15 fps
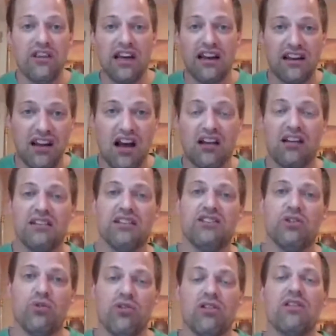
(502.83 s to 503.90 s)
You got to knock on the
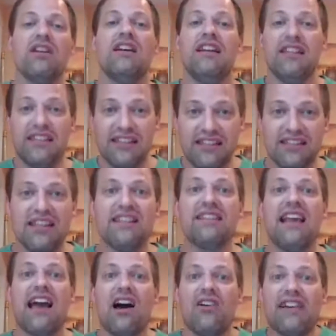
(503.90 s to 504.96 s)
door to sit
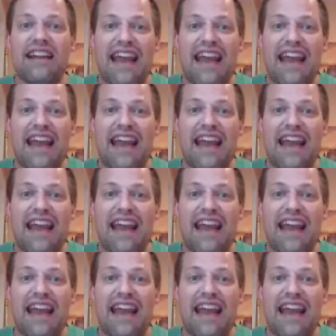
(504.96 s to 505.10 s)
down